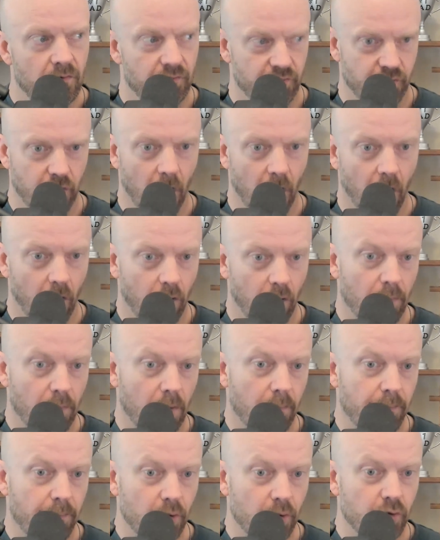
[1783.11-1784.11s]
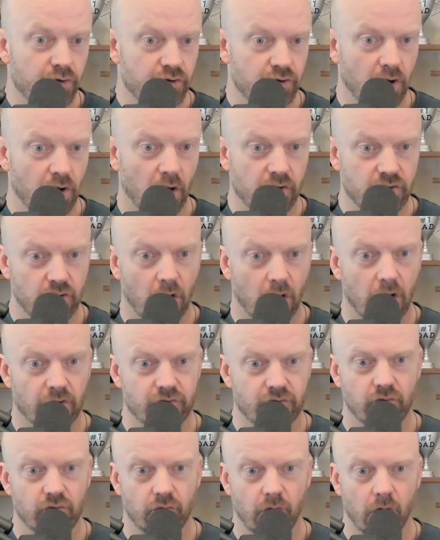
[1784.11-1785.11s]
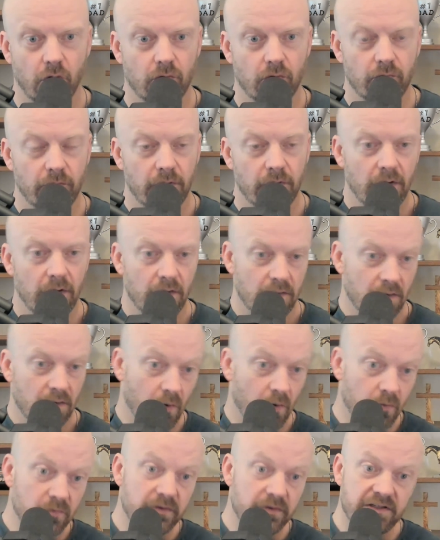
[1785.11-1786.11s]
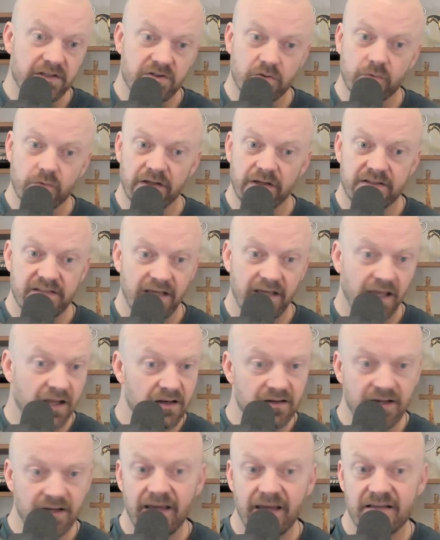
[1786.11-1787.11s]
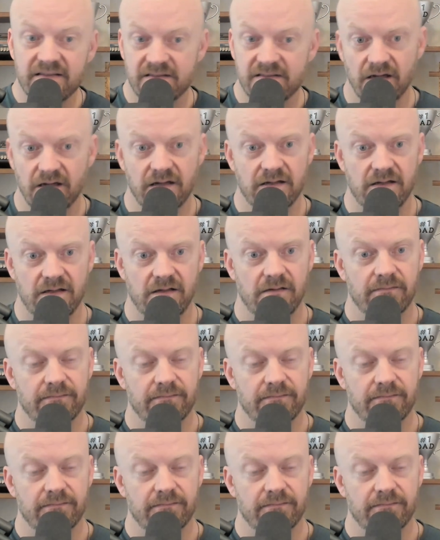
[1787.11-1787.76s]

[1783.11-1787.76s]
Tell them it boosts testosterone. Only do a 10-day study.